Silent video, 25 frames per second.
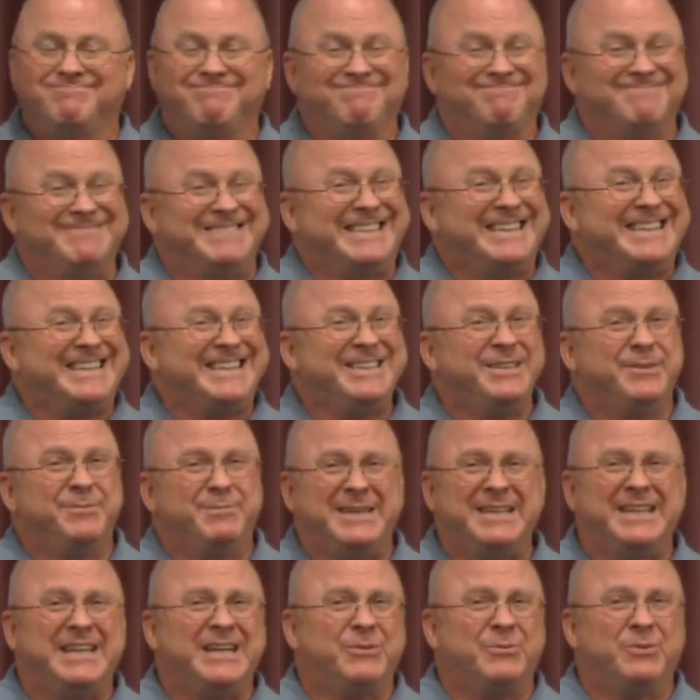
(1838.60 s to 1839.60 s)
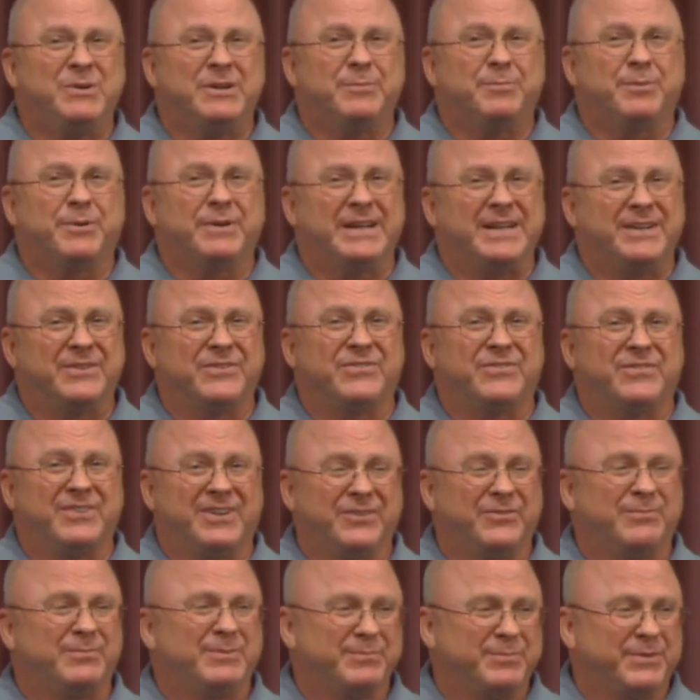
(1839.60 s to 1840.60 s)
You may not want to pronounce
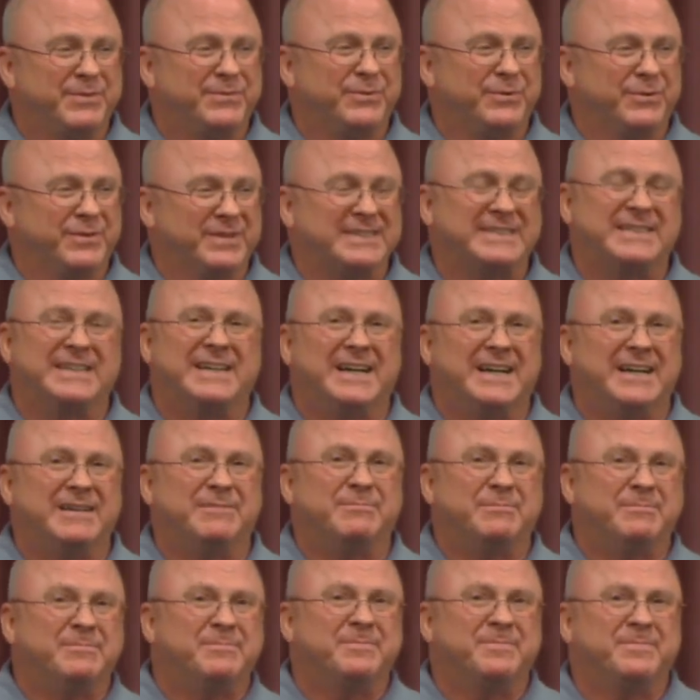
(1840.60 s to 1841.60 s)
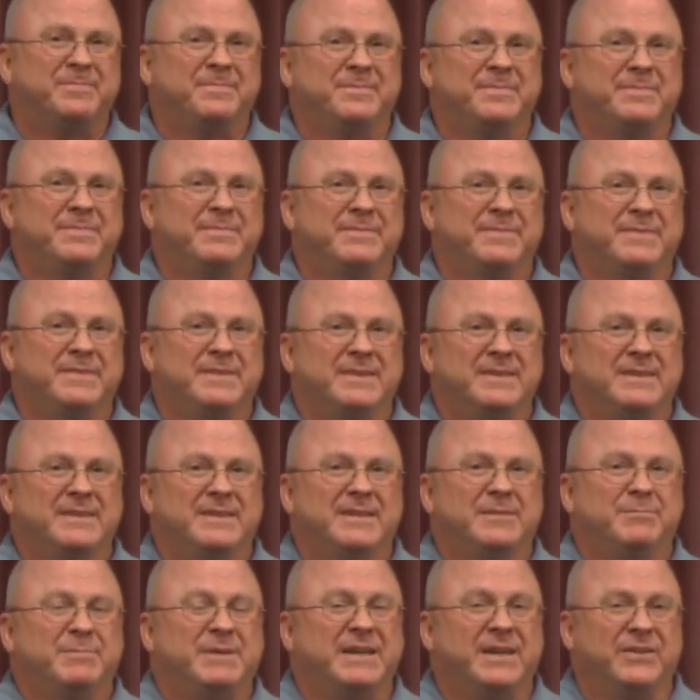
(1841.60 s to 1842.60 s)
judgment before the time.
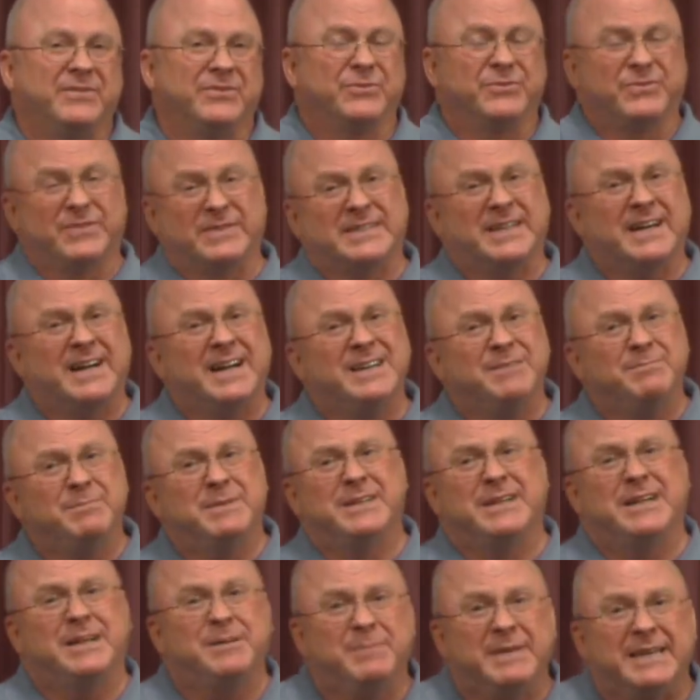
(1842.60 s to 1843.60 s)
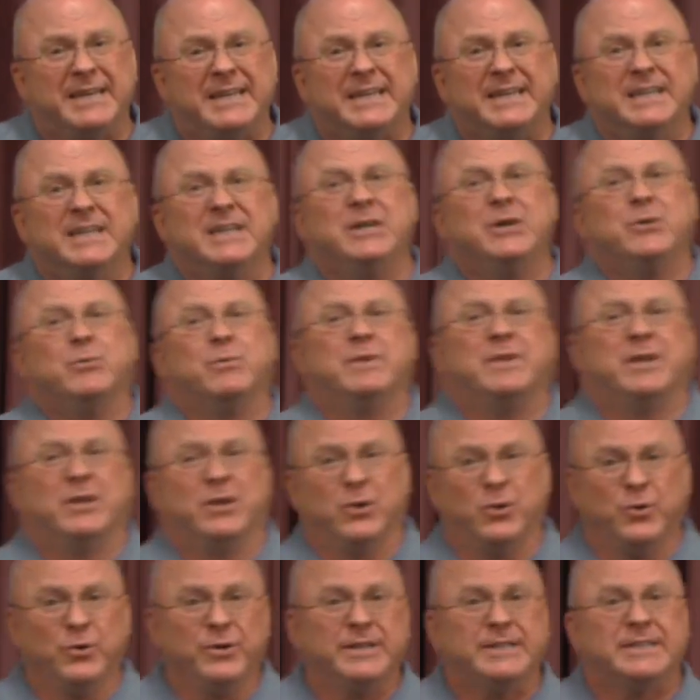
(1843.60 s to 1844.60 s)
Because there's a time coming when the
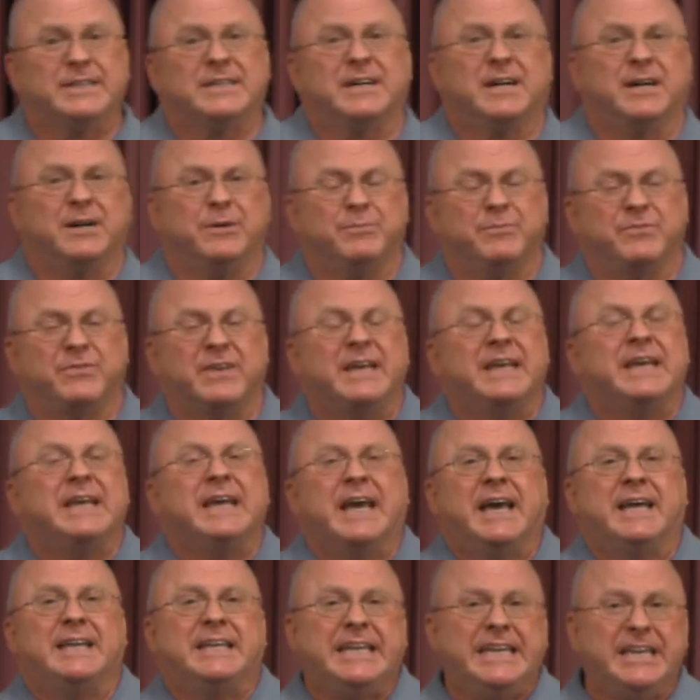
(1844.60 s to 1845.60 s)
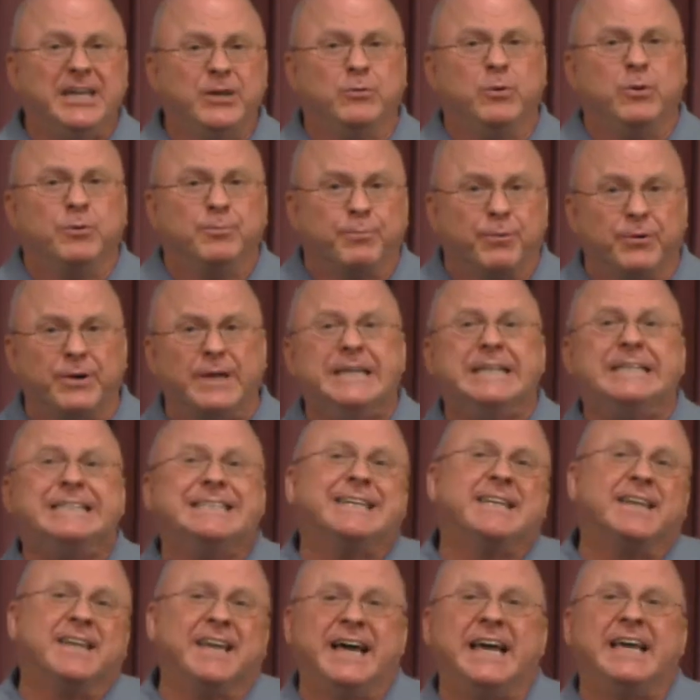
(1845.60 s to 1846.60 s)
Lord comes and He will bring
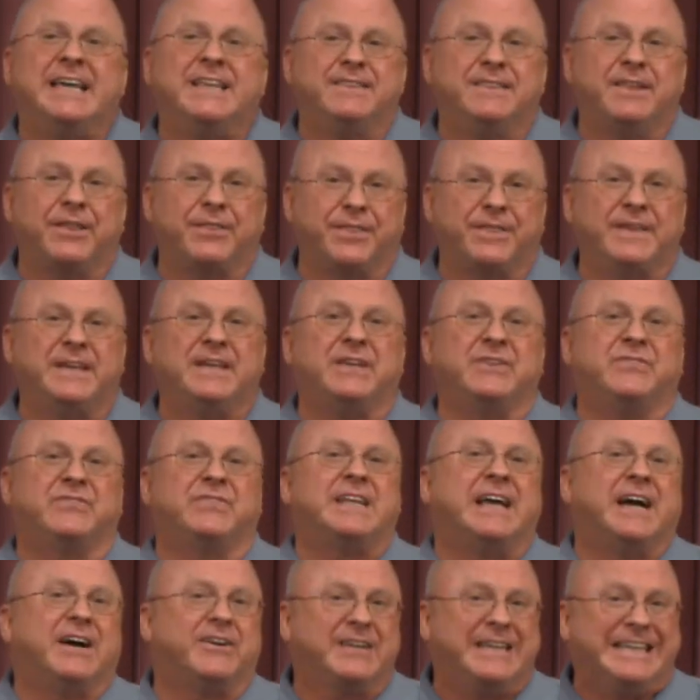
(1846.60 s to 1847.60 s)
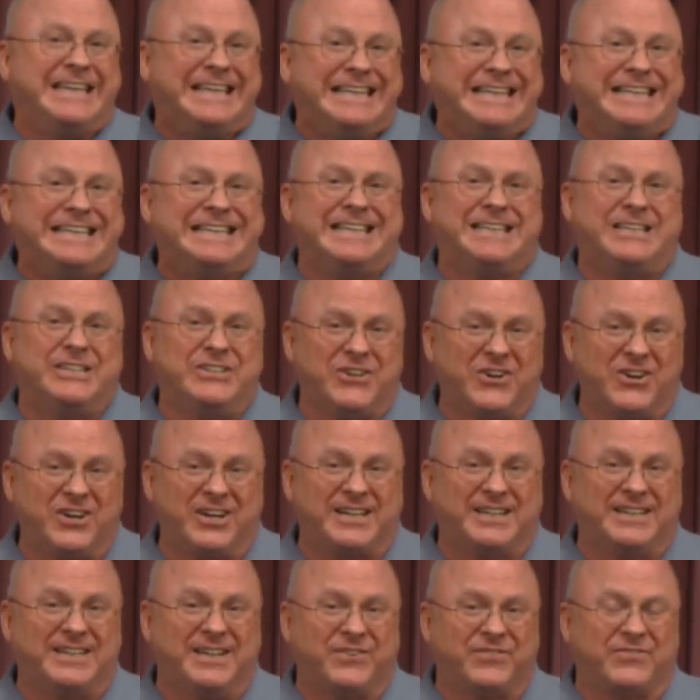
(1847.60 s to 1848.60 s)
to light the things now hidden in
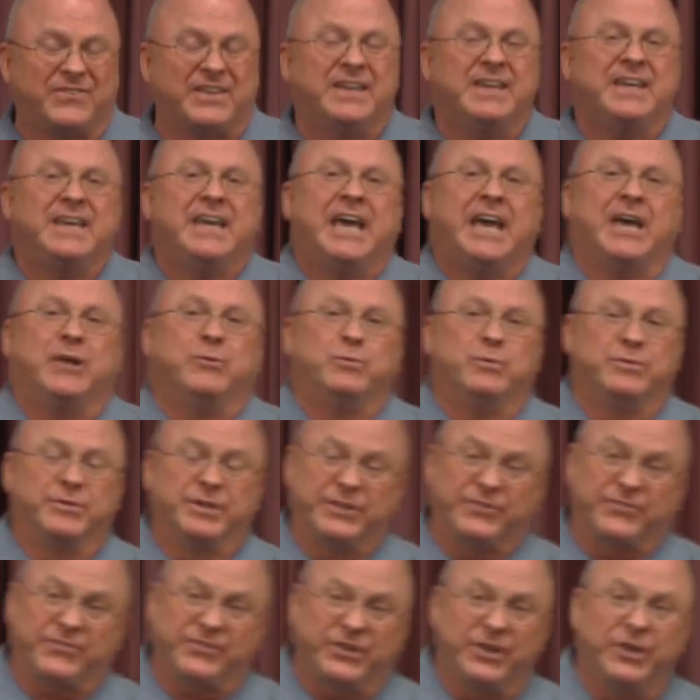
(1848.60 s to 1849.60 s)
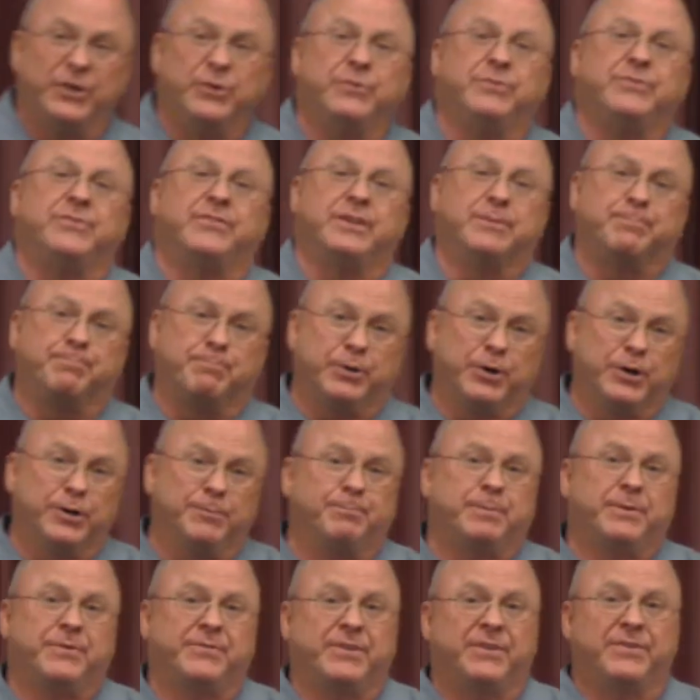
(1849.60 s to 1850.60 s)
darkness and will disclose the
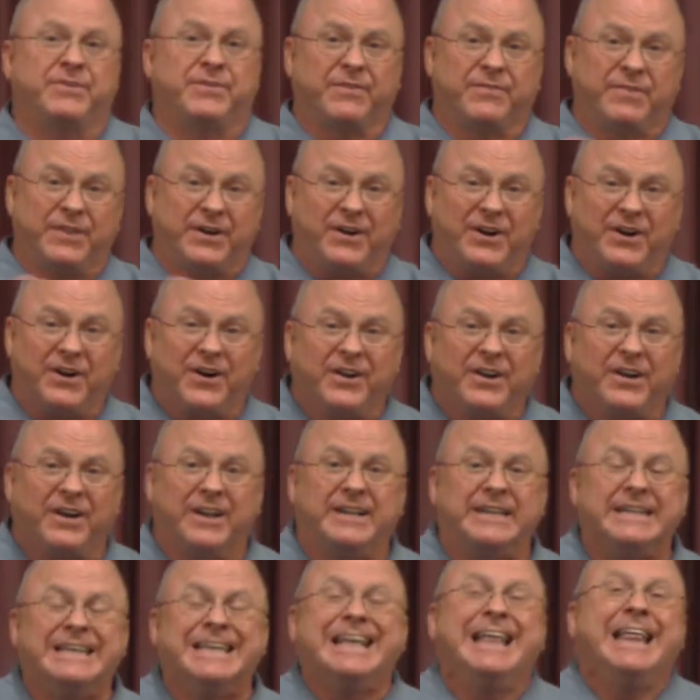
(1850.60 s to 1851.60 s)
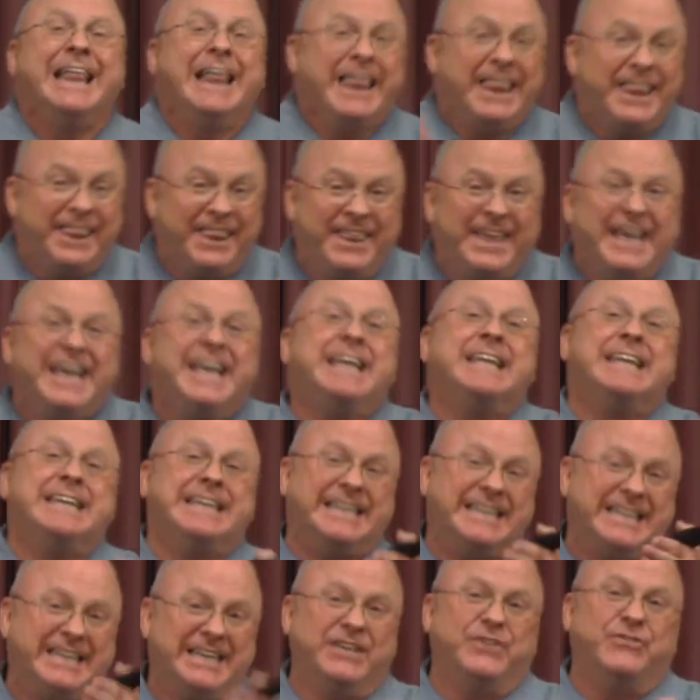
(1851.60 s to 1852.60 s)
purposes of the heart.
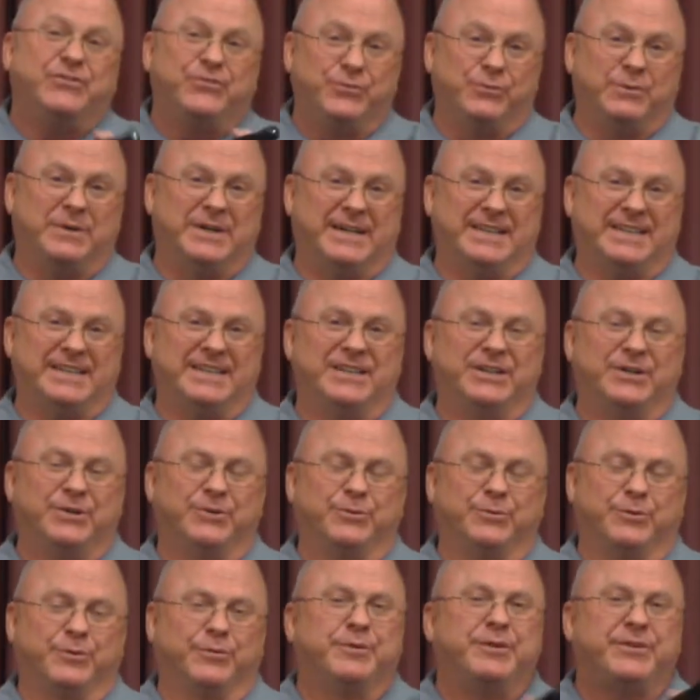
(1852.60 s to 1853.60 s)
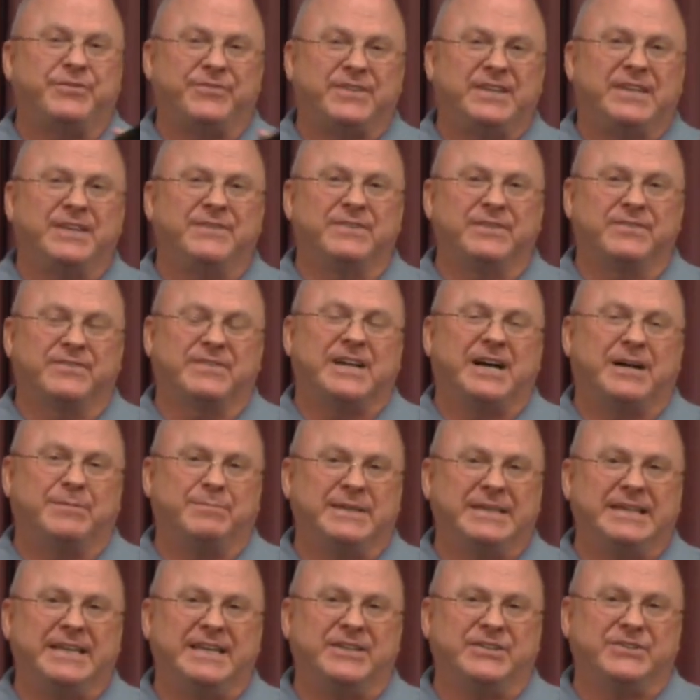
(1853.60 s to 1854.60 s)
Then each one will receive his
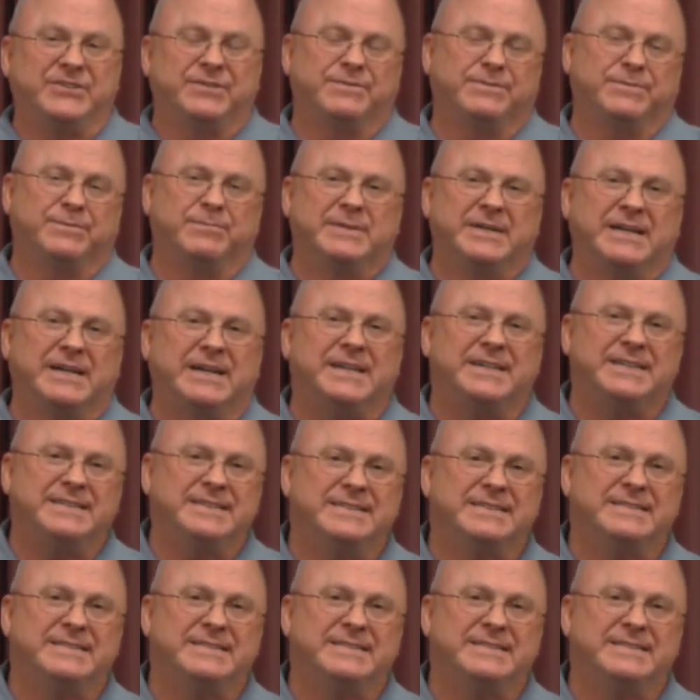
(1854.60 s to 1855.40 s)
commendation from God.